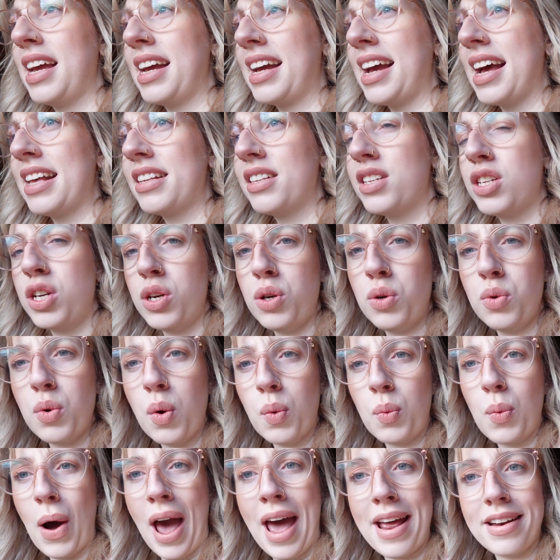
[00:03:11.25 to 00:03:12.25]
it gets too
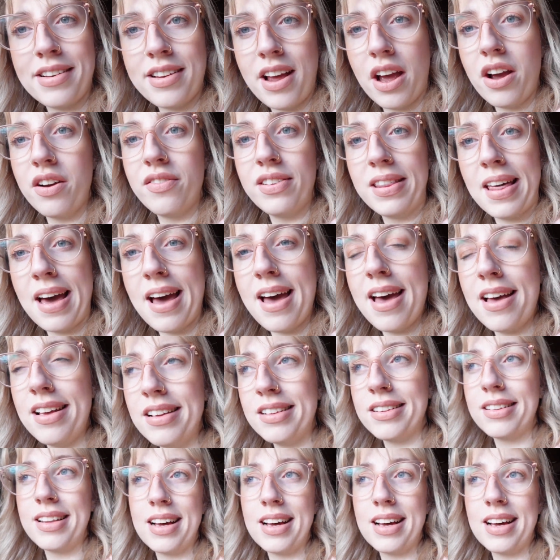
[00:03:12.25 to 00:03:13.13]
wet over there.